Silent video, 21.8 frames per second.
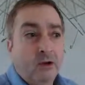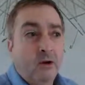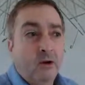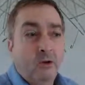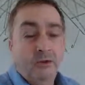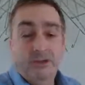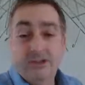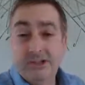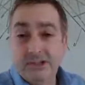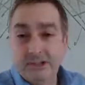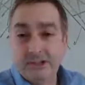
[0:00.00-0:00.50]

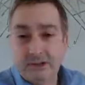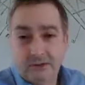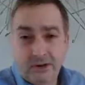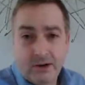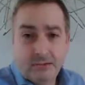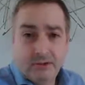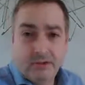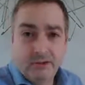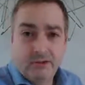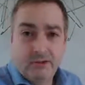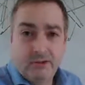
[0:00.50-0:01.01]
or the
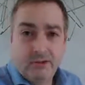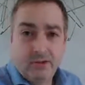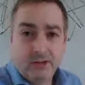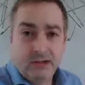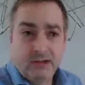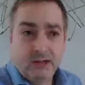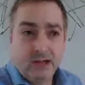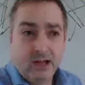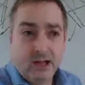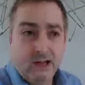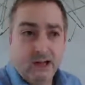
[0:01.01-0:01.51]
description for
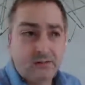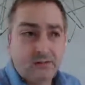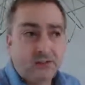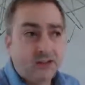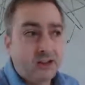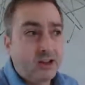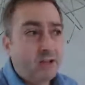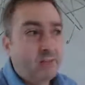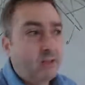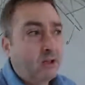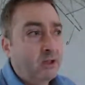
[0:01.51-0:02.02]
this live
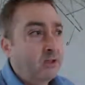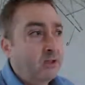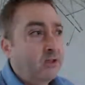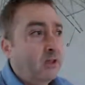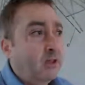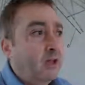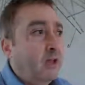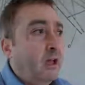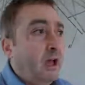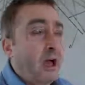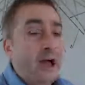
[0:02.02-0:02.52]
stream,
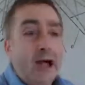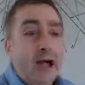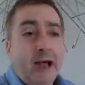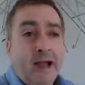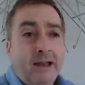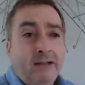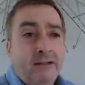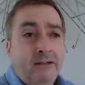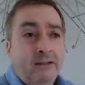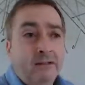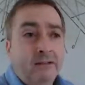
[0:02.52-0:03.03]

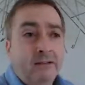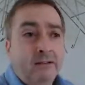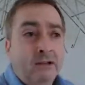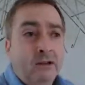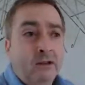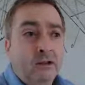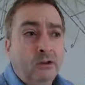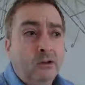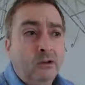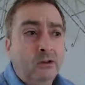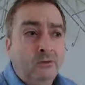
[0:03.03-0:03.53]
and
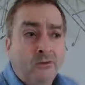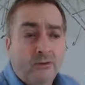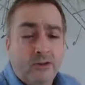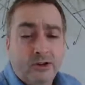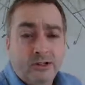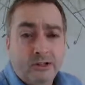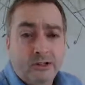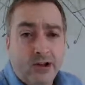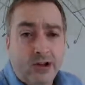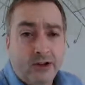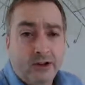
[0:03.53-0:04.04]
look
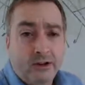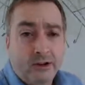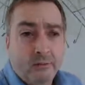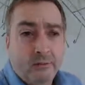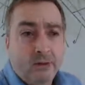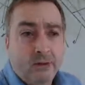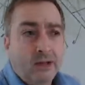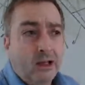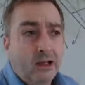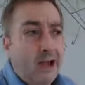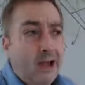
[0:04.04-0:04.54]
for a sign
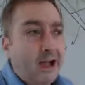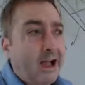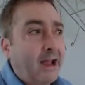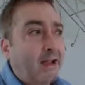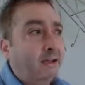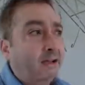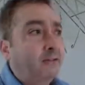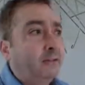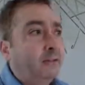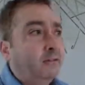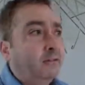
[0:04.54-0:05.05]
up.
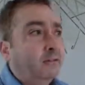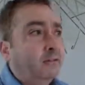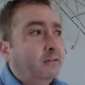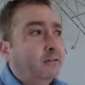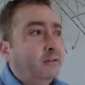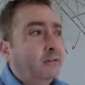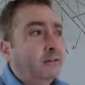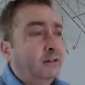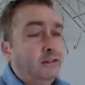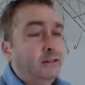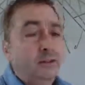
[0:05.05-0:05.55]
And
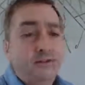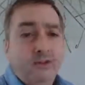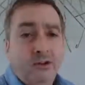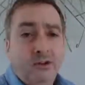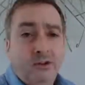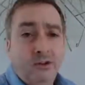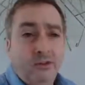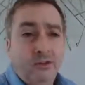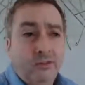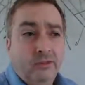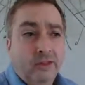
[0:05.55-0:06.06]
if
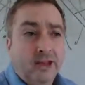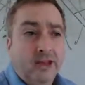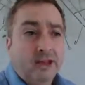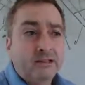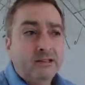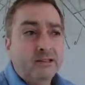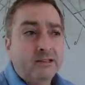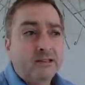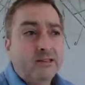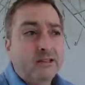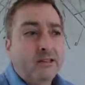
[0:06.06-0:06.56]
you do
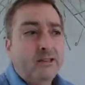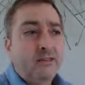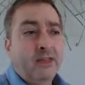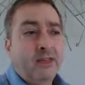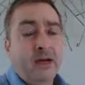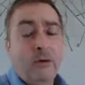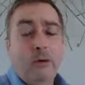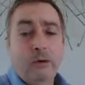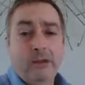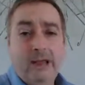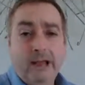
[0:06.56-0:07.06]
that,
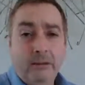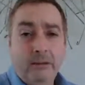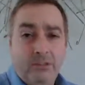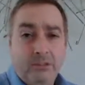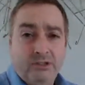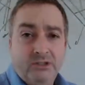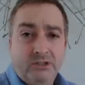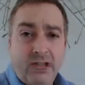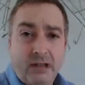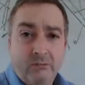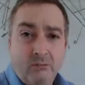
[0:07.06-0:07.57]
that will
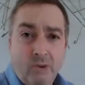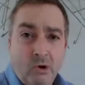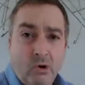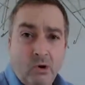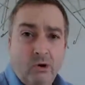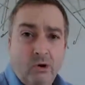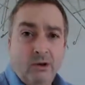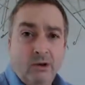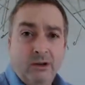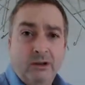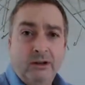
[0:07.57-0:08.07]
help us get
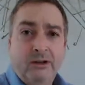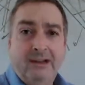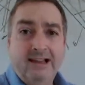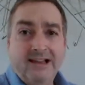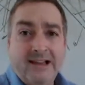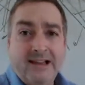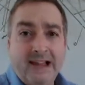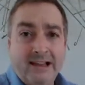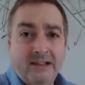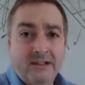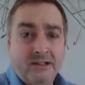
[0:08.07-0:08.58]
more
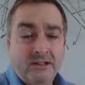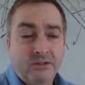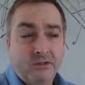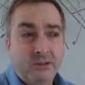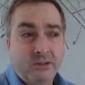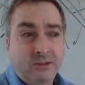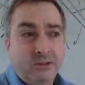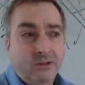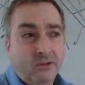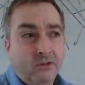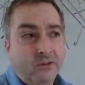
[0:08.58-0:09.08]
connected
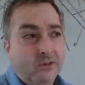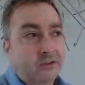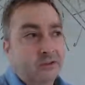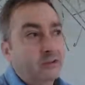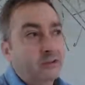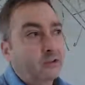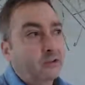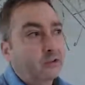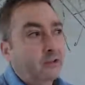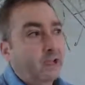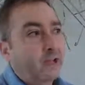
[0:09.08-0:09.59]
to each other,
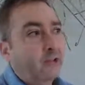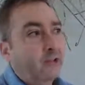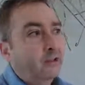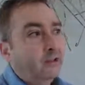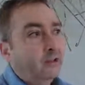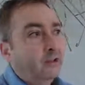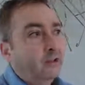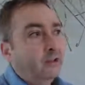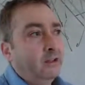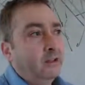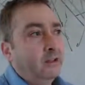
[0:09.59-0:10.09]
and you'll get
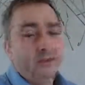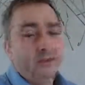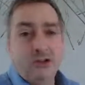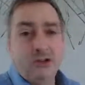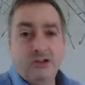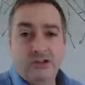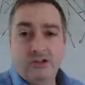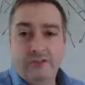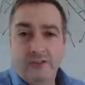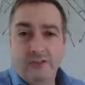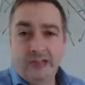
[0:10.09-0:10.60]

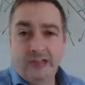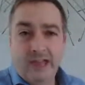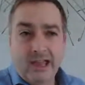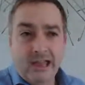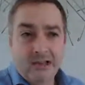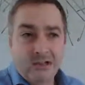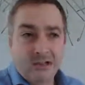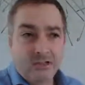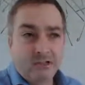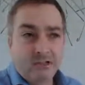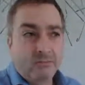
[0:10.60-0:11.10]

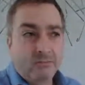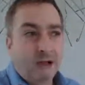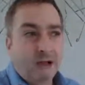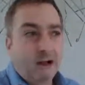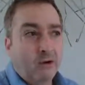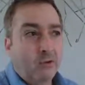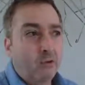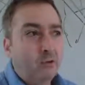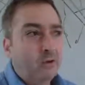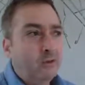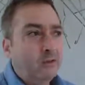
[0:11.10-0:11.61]
notifications
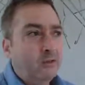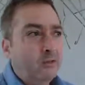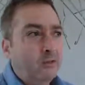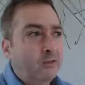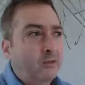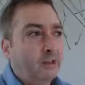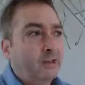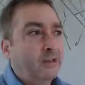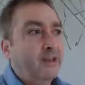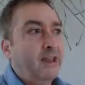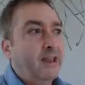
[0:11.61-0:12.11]
about
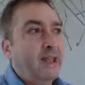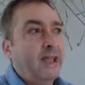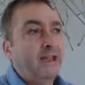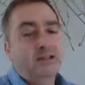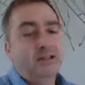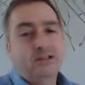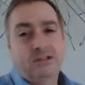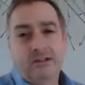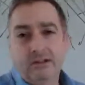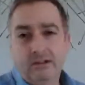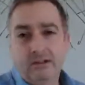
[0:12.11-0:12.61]
the
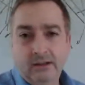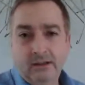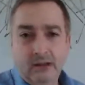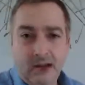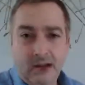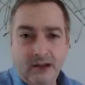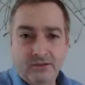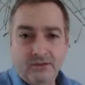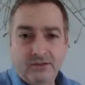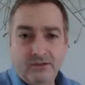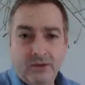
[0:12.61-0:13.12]
next
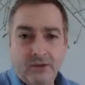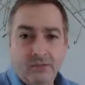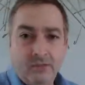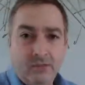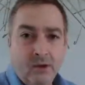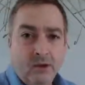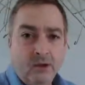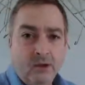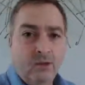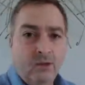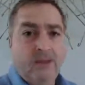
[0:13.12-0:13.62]
live
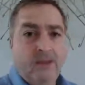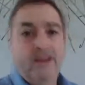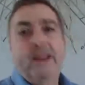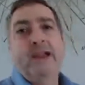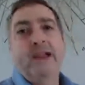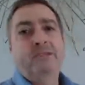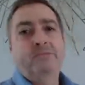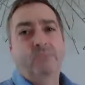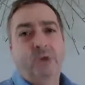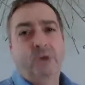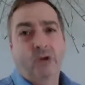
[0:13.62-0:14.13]
stream or the
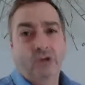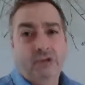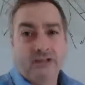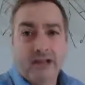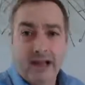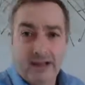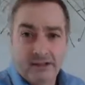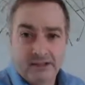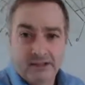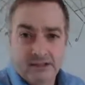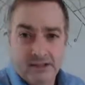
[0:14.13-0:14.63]
next
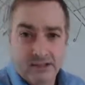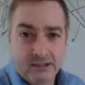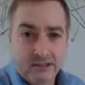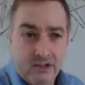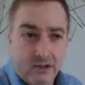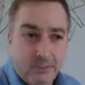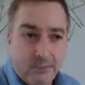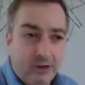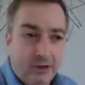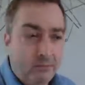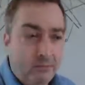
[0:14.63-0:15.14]
podcast that's
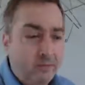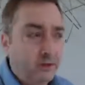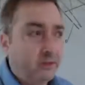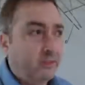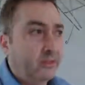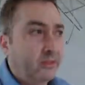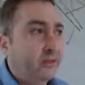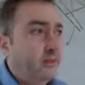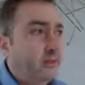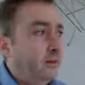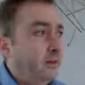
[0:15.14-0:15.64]
coming up,
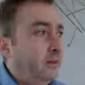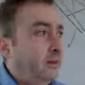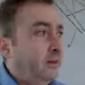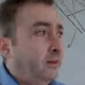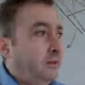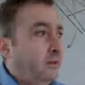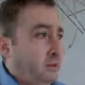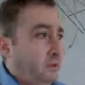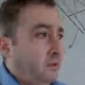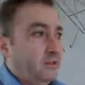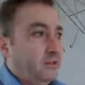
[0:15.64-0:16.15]
and
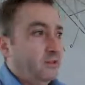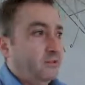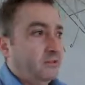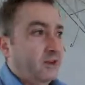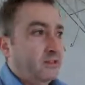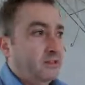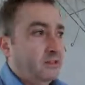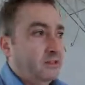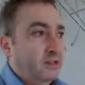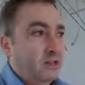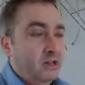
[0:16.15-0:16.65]
the
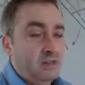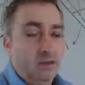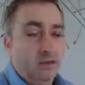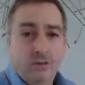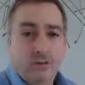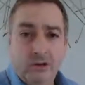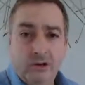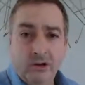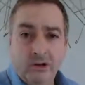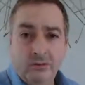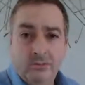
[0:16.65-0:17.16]
strategy
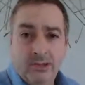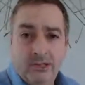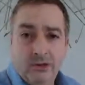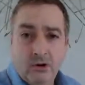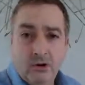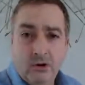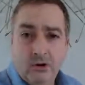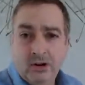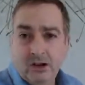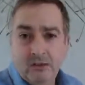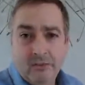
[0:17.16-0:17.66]
that we're going to be
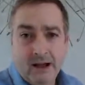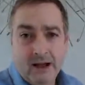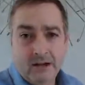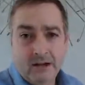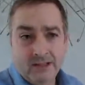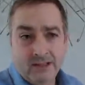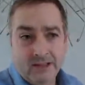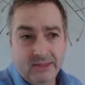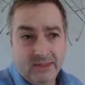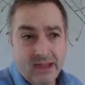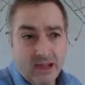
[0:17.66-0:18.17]
talking
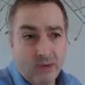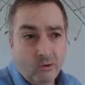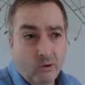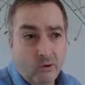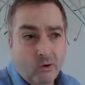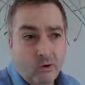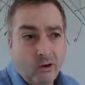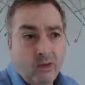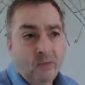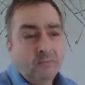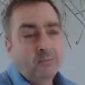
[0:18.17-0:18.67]
about in that
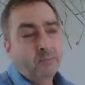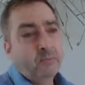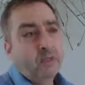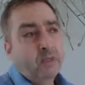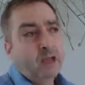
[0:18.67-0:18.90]
one.